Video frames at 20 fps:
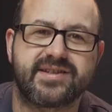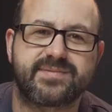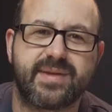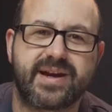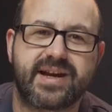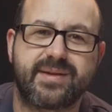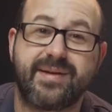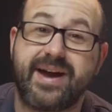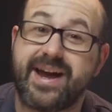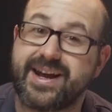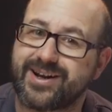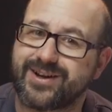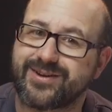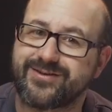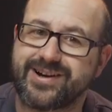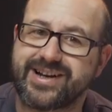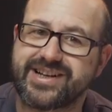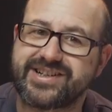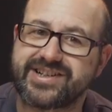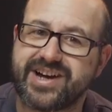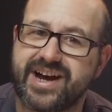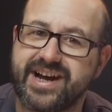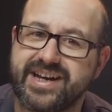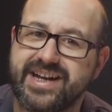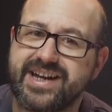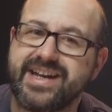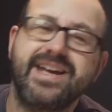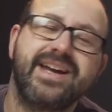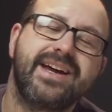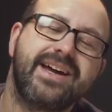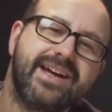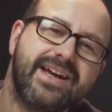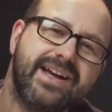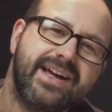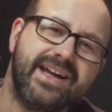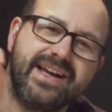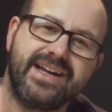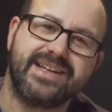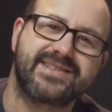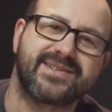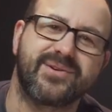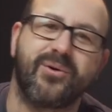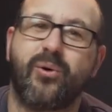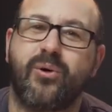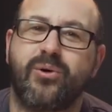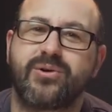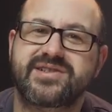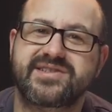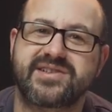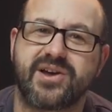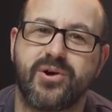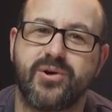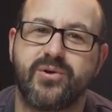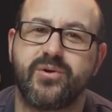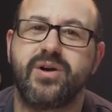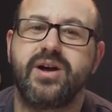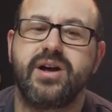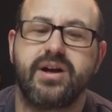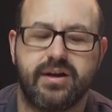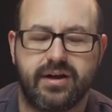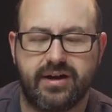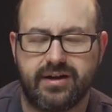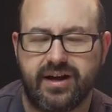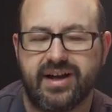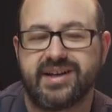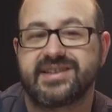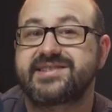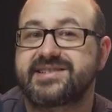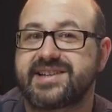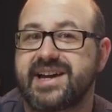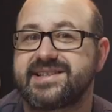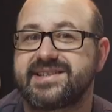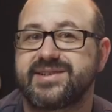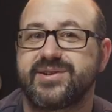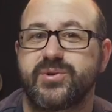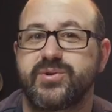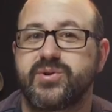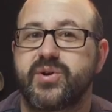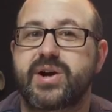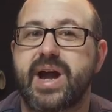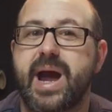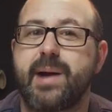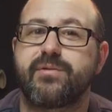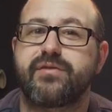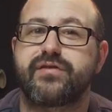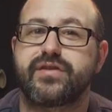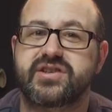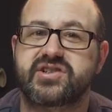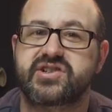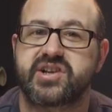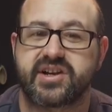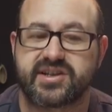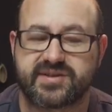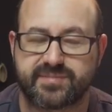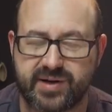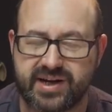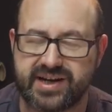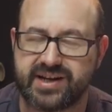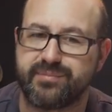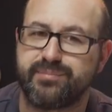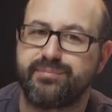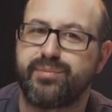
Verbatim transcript: that's making my head look really shiny, it's also a setting on your camera for the shutter speed.